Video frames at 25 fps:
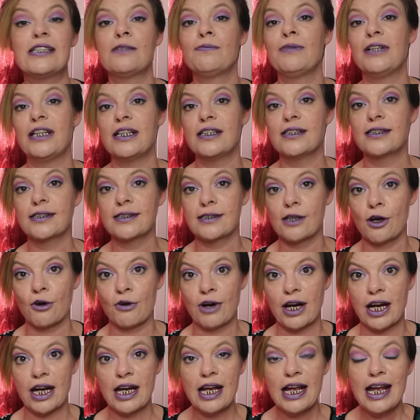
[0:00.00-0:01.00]
minutes,
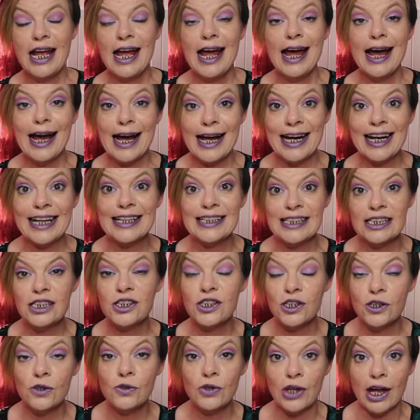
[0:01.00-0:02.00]
sorry. And I did
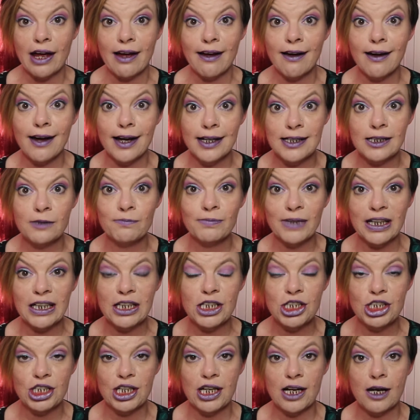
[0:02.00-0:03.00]
do that, I did
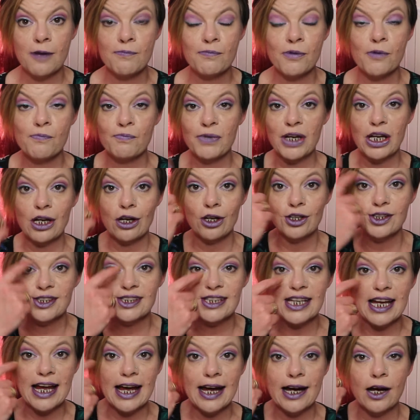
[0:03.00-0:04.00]
manage it, but because
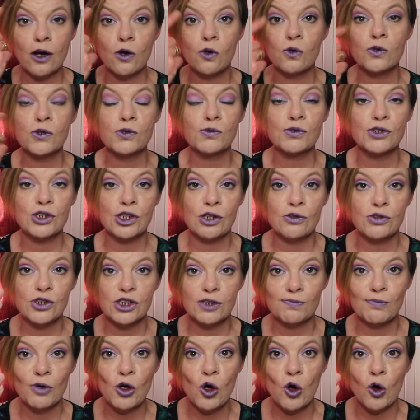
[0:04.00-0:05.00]
the eye holes were so
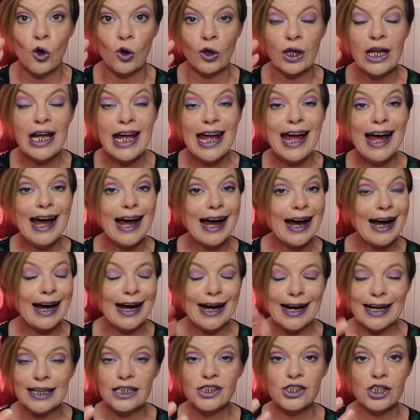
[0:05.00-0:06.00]
small, I
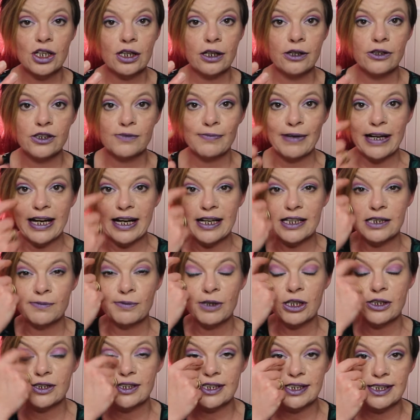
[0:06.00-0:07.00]
had to close my eyes
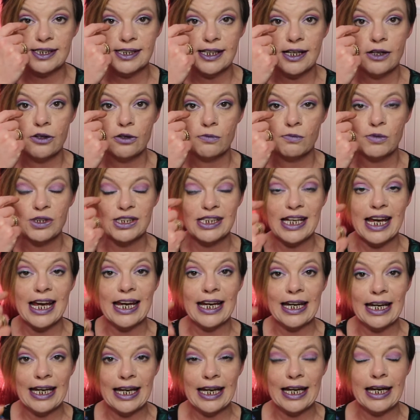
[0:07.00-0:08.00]
because the serum was
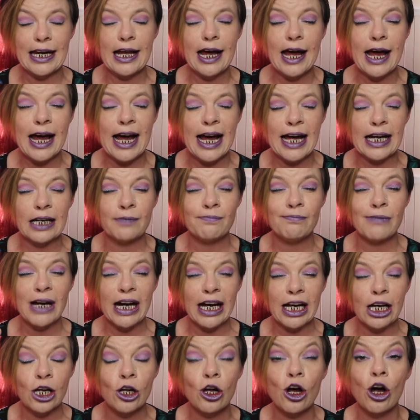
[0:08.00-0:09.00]
getting in, and
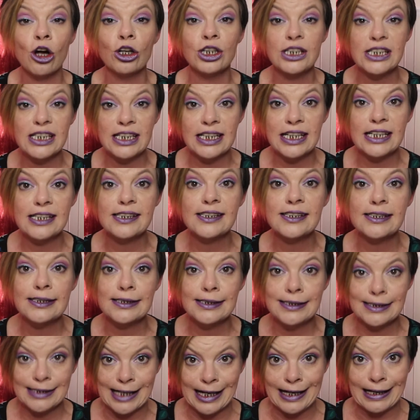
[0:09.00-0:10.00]
my God, did it
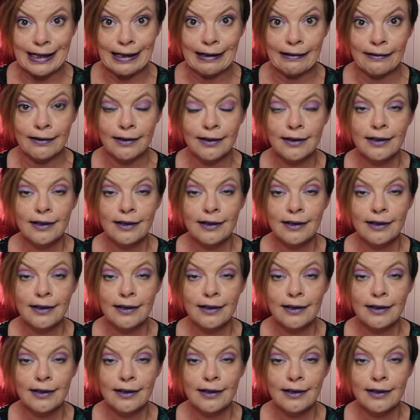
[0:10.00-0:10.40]
sting.